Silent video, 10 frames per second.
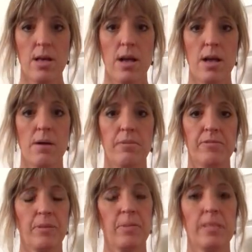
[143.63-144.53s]
If
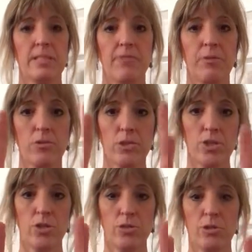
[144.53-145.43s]
something is difficult to
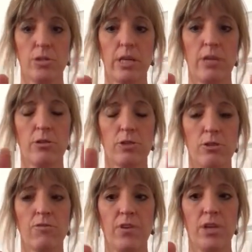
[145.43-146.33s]
do, you take your
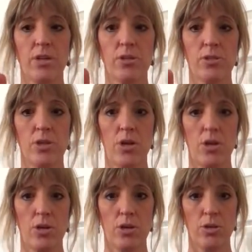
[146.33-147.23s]
2 fingers,
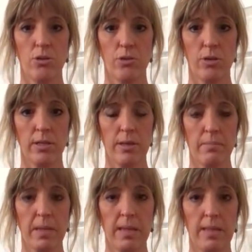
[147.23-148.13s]
you crook
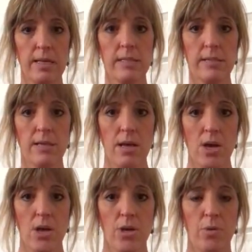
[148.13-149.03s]
them like this,
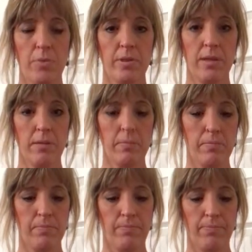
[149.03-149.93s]
you put
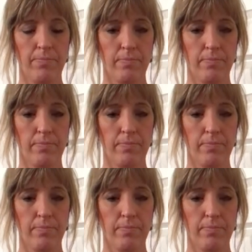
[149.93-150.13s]
them,